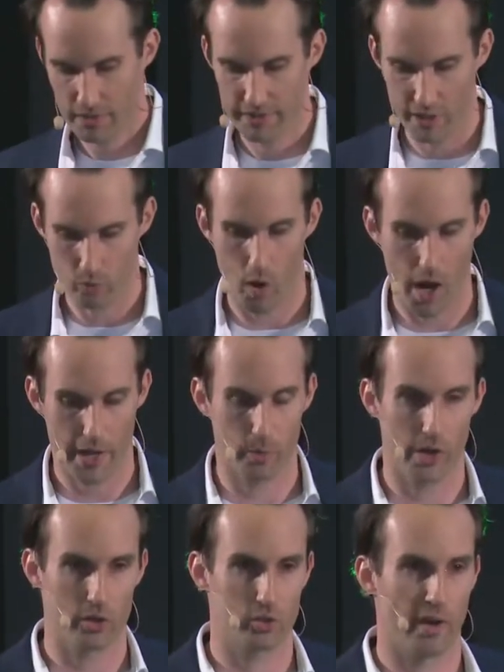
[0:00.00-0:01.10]
That's why we
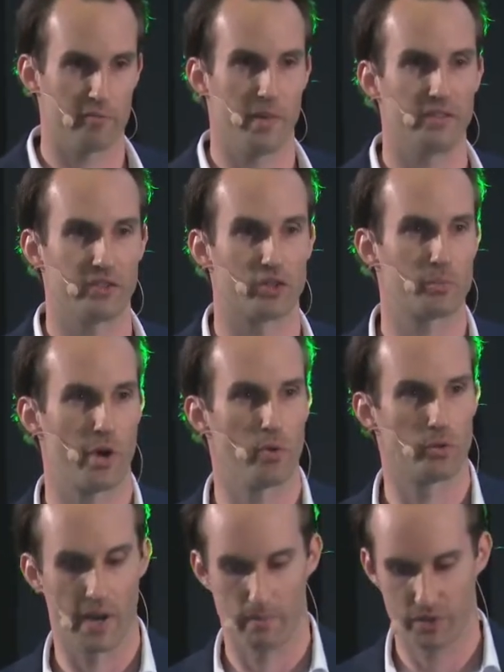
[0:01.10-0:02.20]
also have maintenance
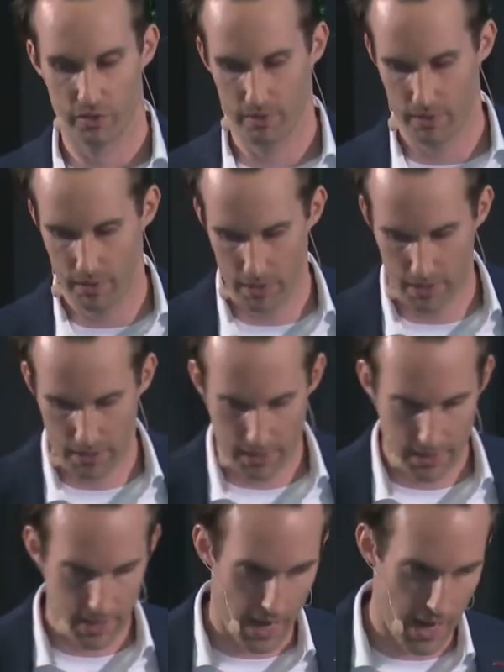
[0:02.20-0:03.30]
programs.
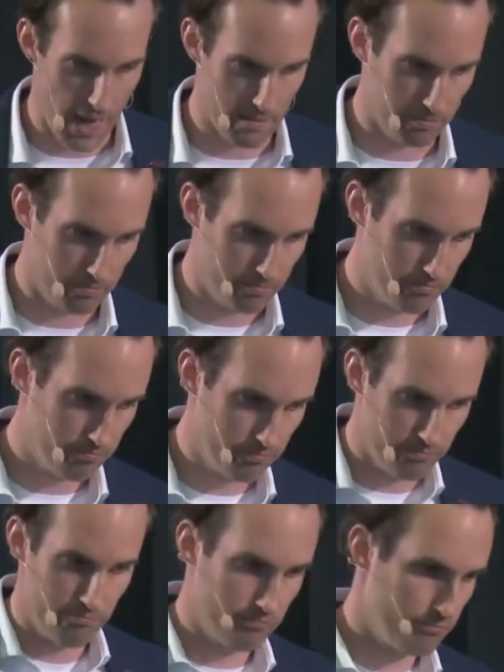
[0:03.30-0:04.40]

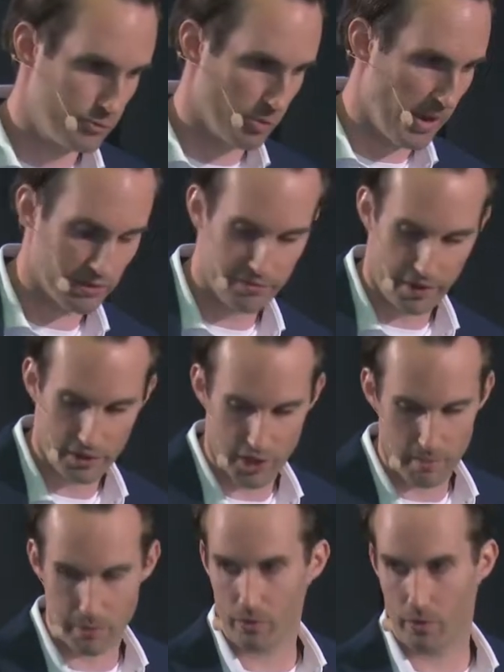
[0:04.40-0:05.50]
To make it very
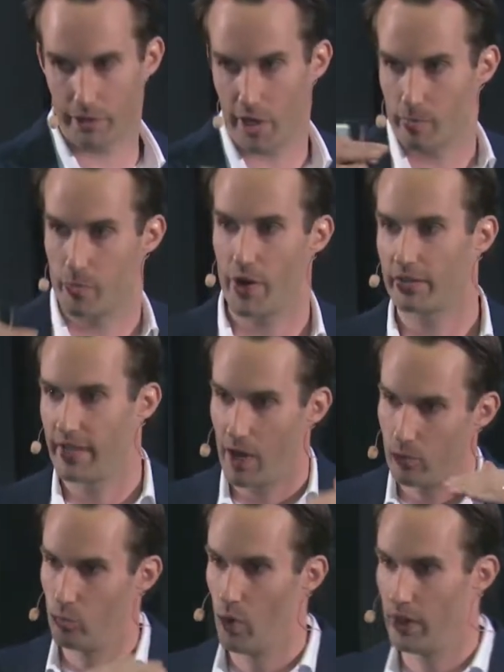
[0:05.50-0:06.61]
simple, another
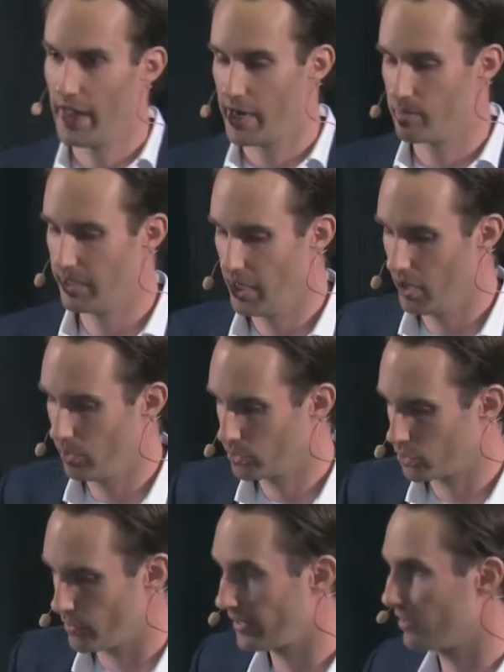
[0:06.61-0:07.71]
breakdown 1 layer below:
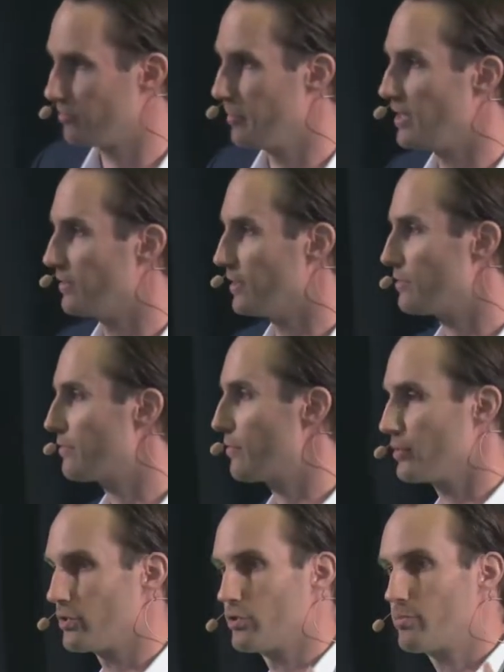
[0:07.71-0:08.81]
corrective maintenance
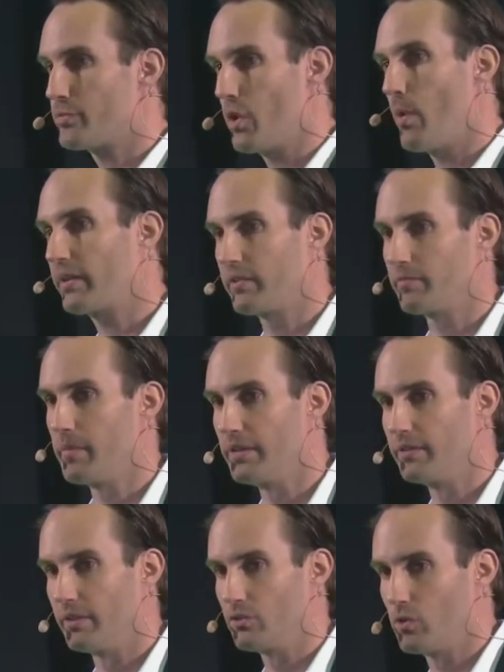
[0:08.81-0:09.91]
versus proactive
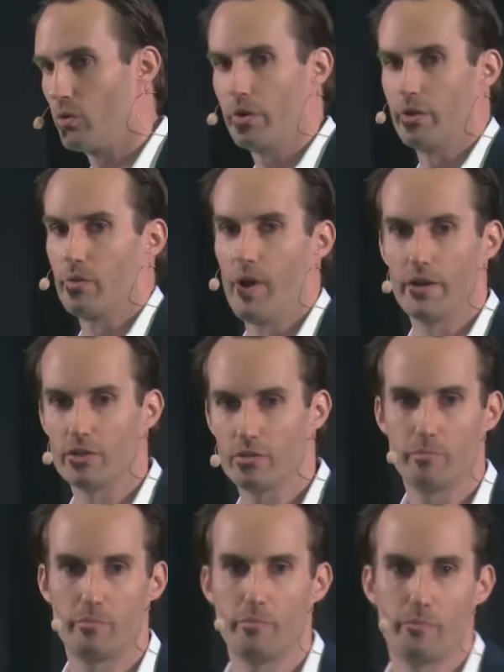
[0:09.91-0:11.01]
maintenance, or otherwise
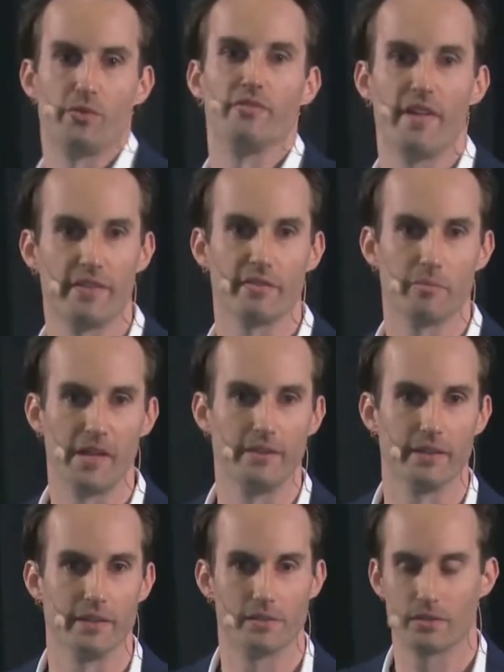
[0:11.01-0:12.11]
preventive
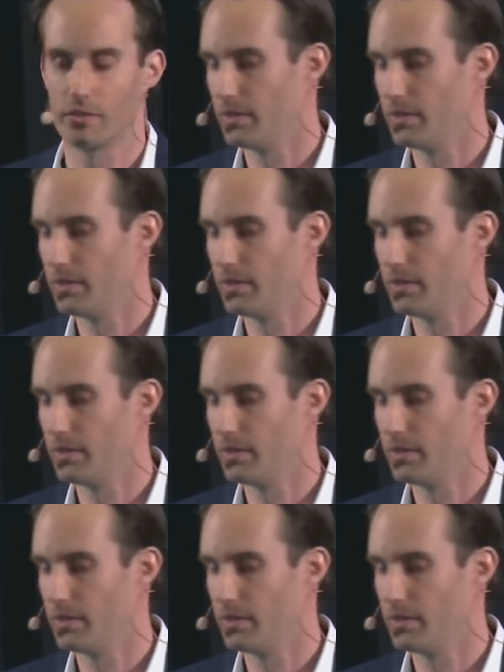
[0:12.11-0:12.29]
maintenance.